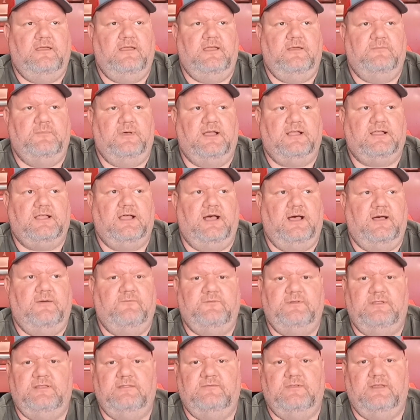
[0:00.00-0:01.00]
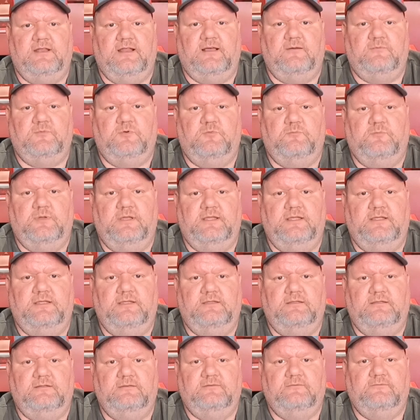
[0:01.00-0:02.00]
Am I confident that I'm gonna
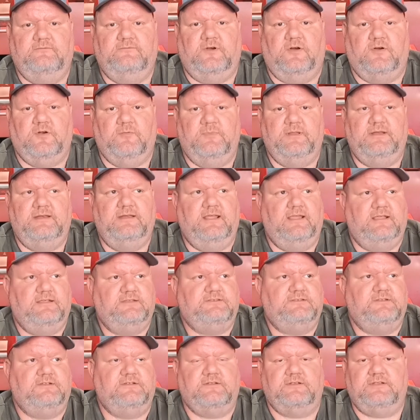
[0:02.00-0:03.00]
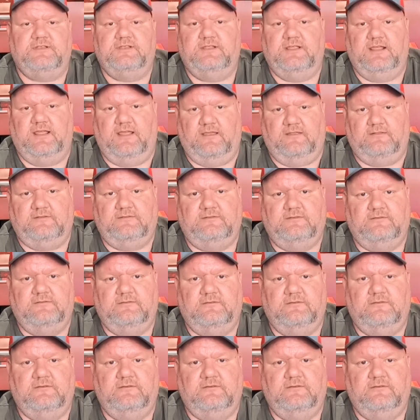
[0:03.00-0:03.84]
be farming next year? Yes,